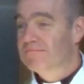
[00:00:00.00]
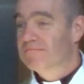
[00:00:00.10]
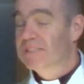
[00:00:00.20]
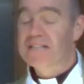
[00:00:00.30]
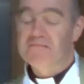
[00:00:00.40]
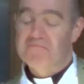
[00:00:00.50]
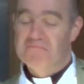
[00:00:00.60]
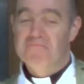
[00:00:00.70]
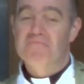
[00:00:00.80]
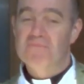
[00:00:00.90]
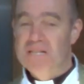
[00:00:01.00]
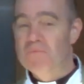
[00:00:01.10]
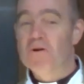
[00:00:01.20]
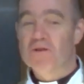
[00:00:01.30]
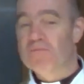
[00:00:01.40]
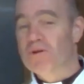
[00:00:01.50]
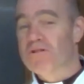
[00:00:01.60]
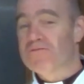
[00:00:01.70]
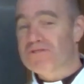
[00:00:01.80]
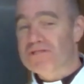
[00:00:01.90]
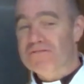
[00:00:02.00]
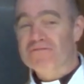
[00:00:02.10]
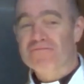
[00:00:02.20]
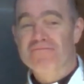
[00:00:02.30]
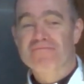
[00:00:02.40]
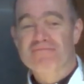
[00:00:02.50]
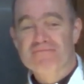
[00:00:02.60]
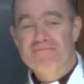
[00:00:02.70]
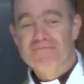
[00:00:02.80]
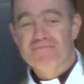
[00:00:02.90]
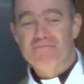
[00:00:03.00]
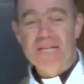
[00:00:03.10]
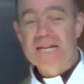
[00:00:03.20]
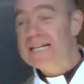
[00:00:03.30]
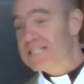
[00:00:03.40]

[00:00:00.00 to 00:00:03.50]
Now, we welcome your offertories, but you can't